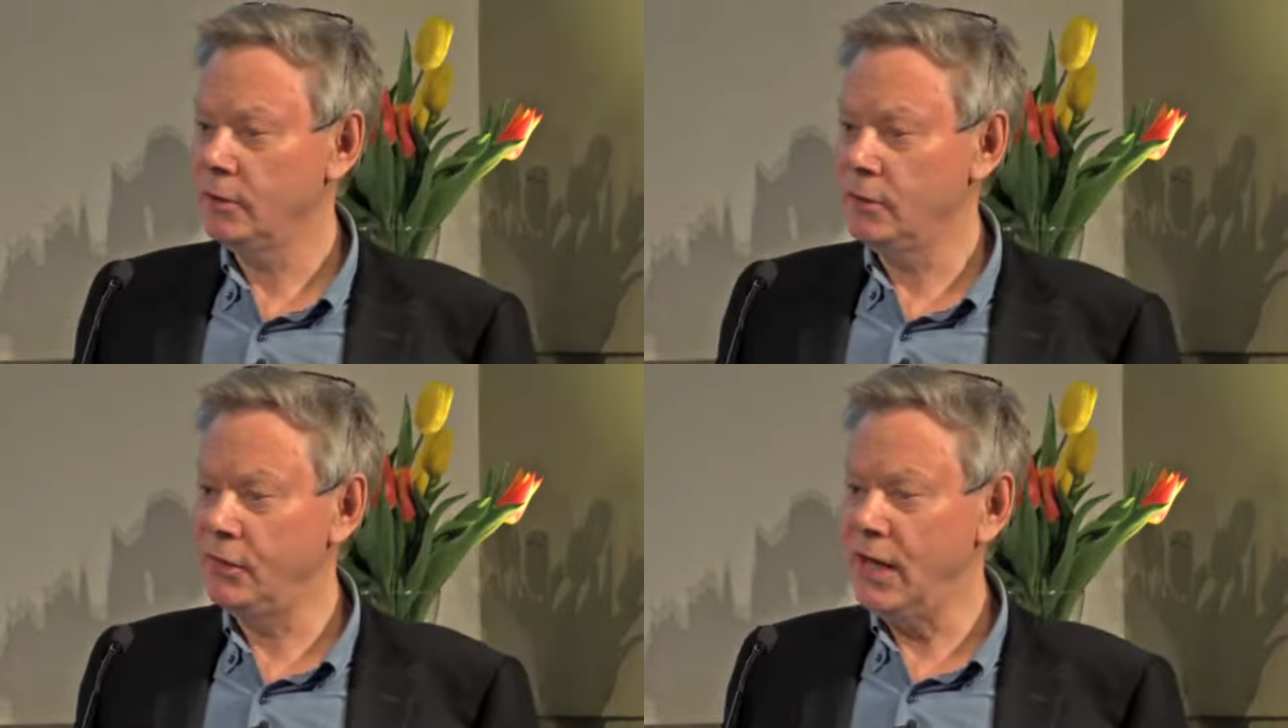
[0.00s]

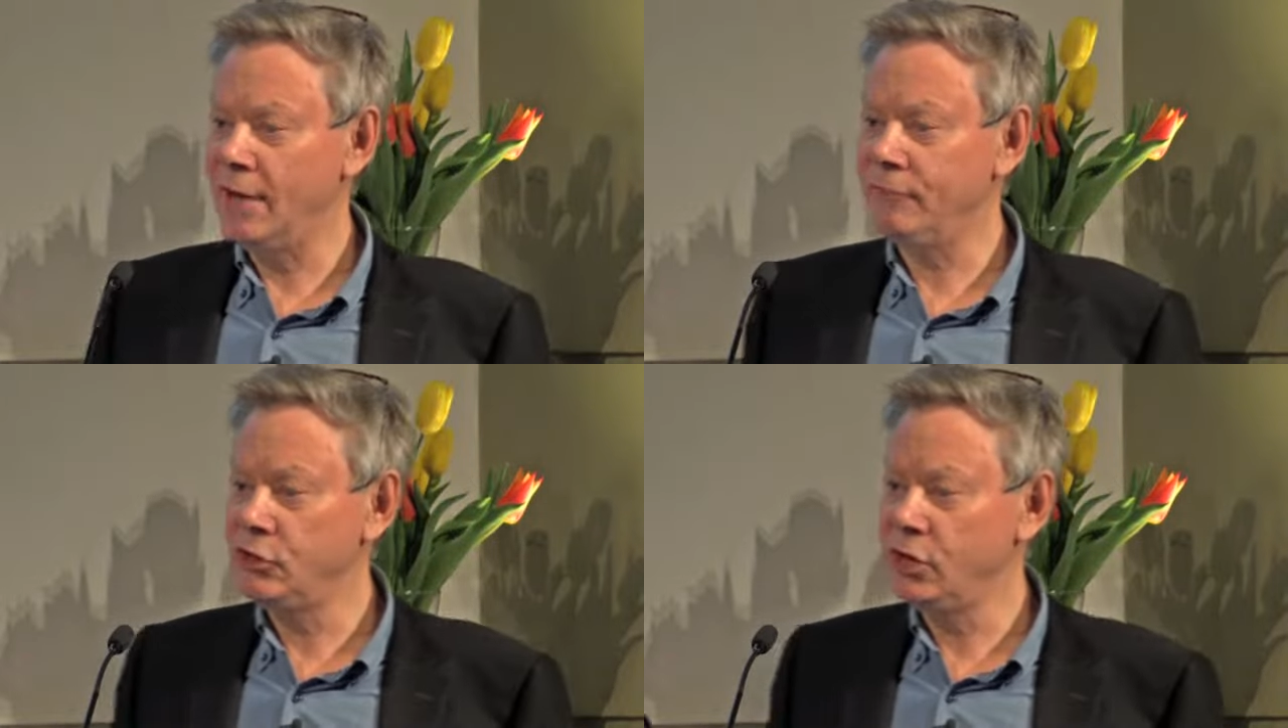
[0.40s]
than the
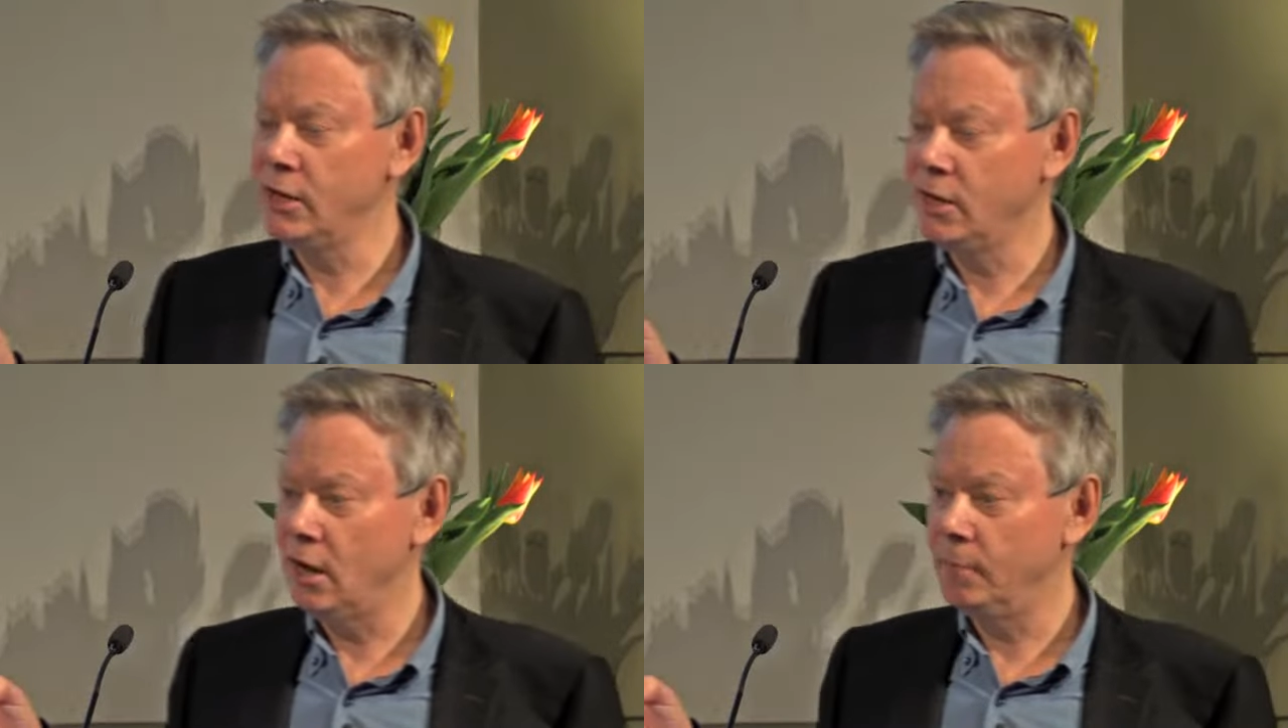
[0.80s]
average
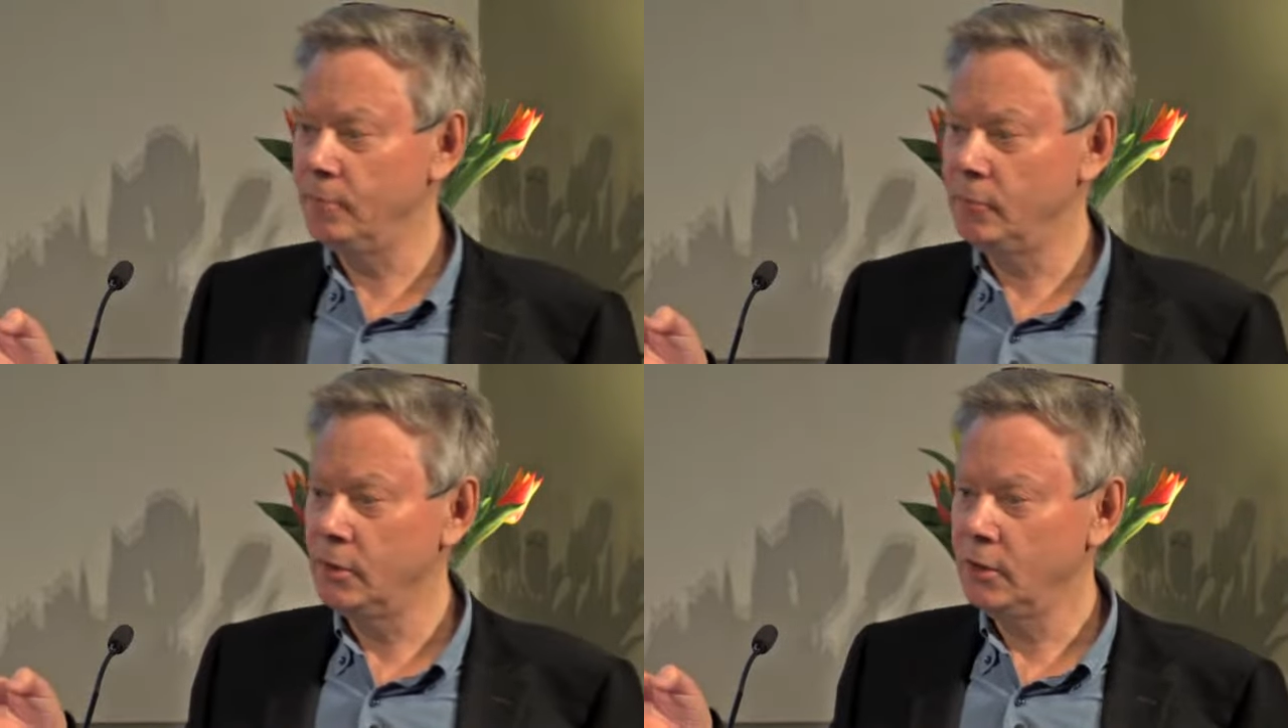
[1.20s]

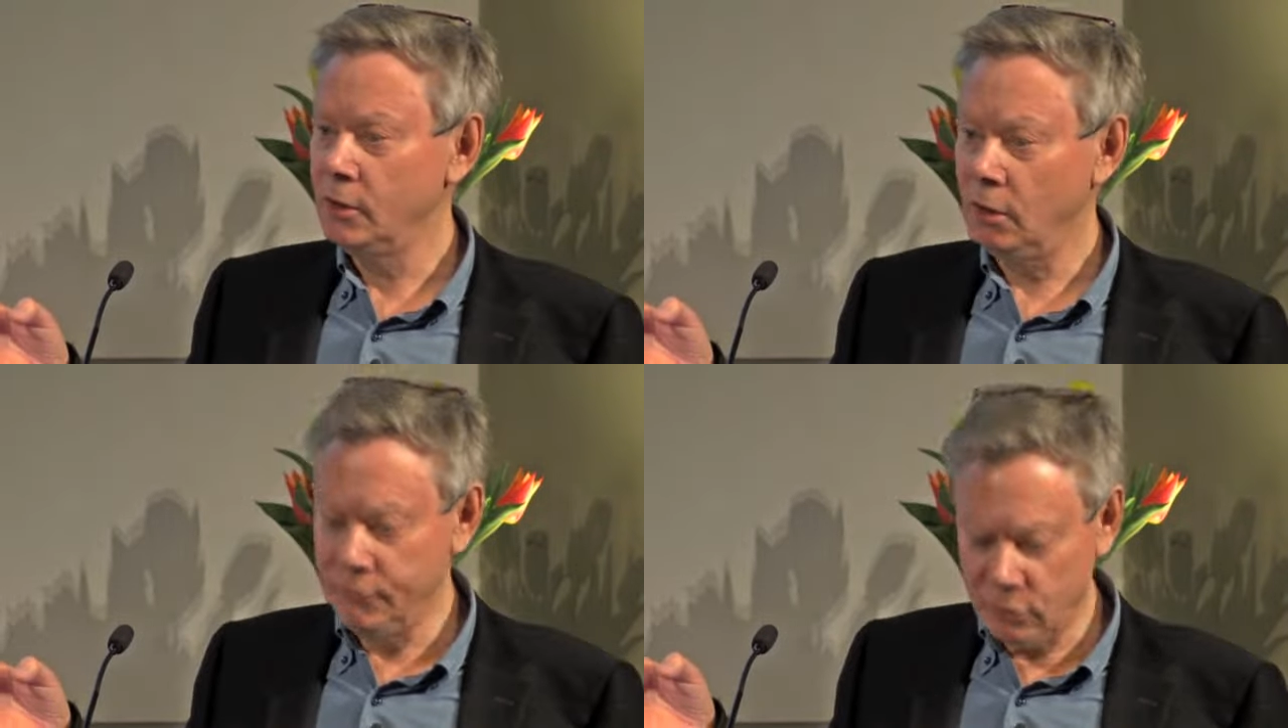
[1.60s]
income
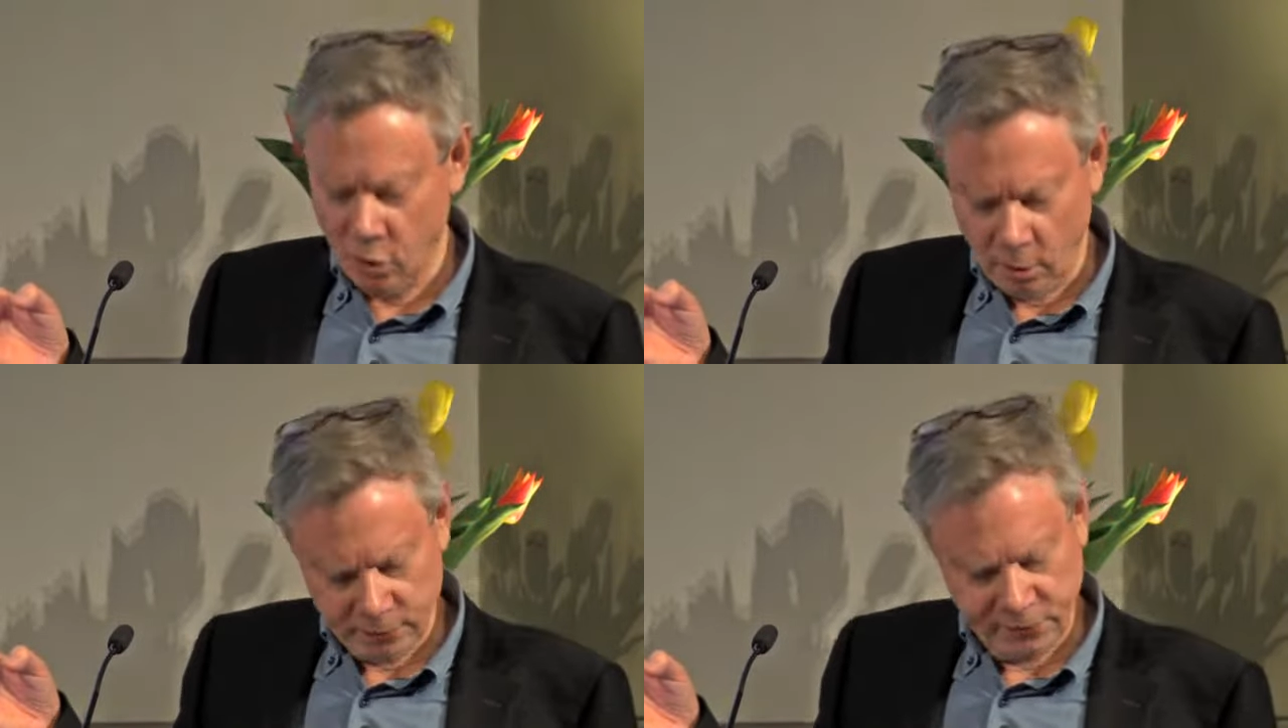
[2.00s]
of the
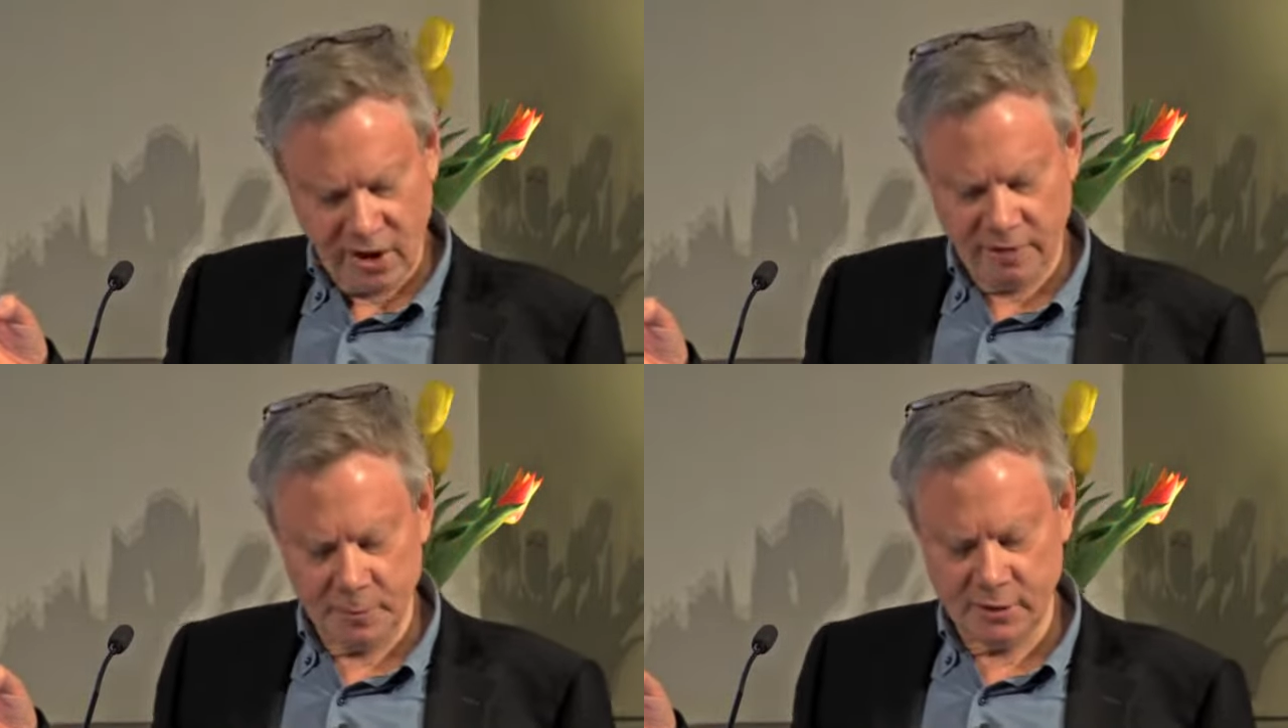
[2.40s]
top
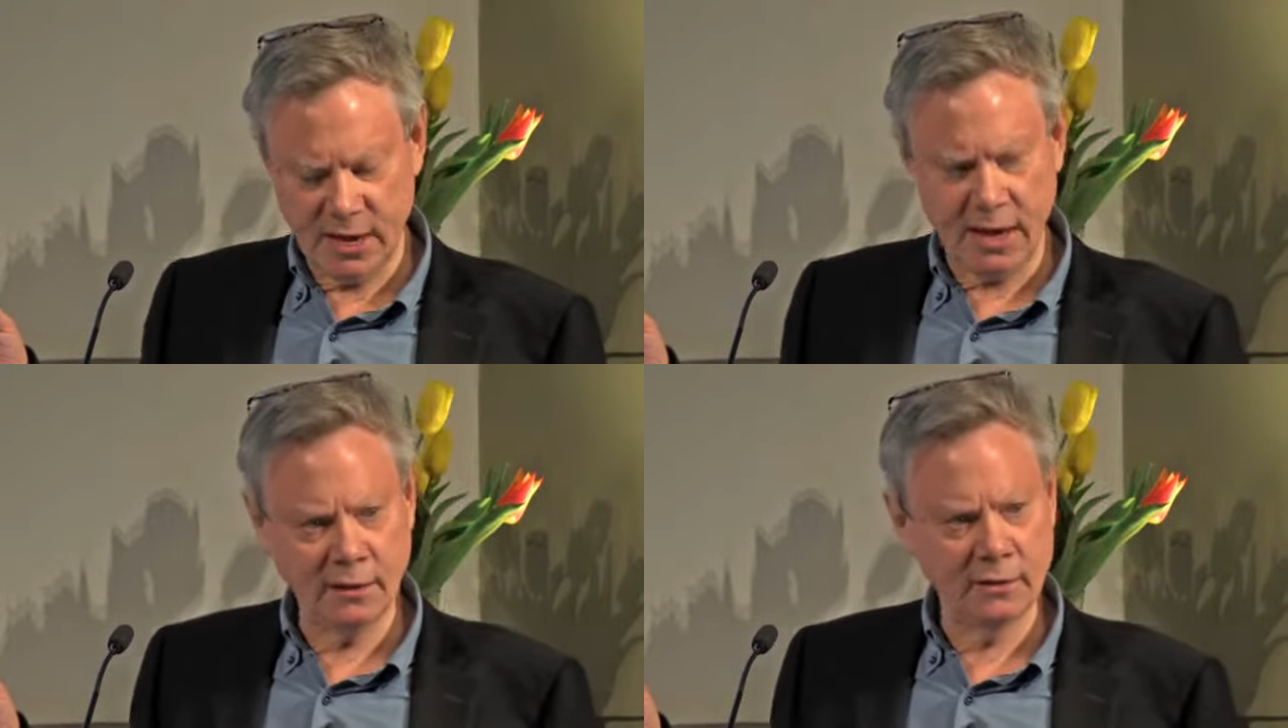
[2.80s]

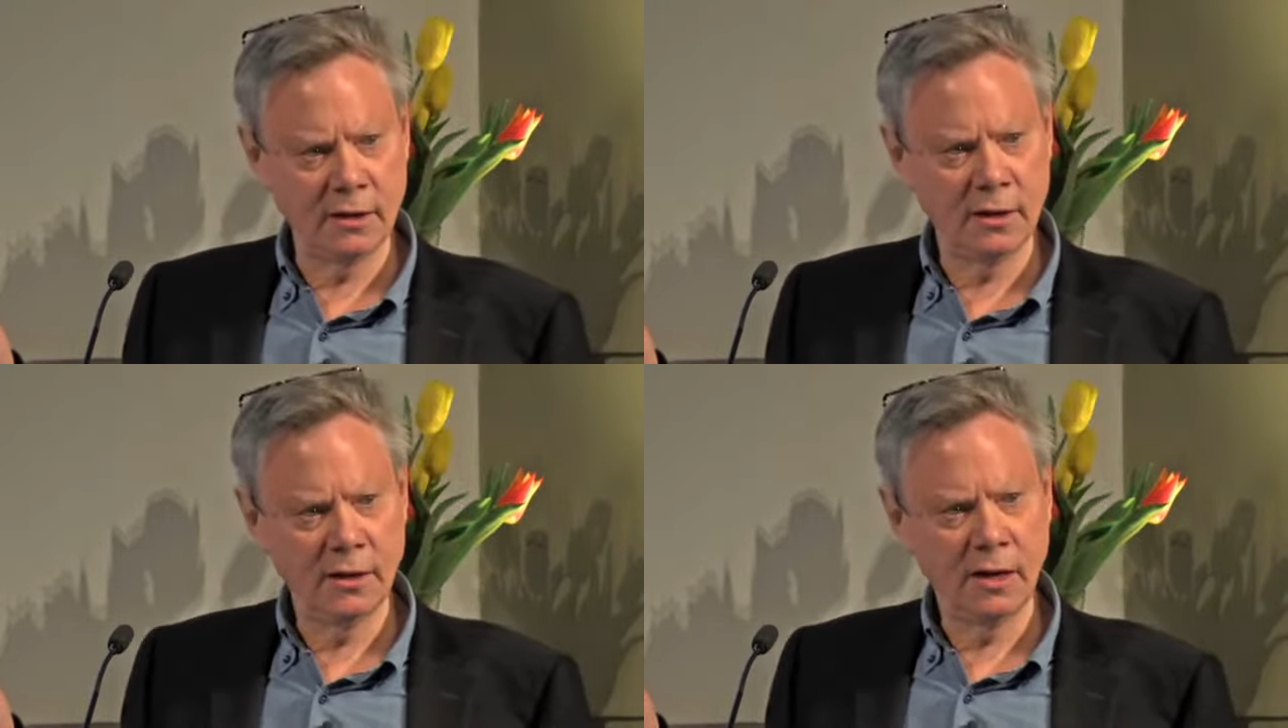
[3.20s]
5%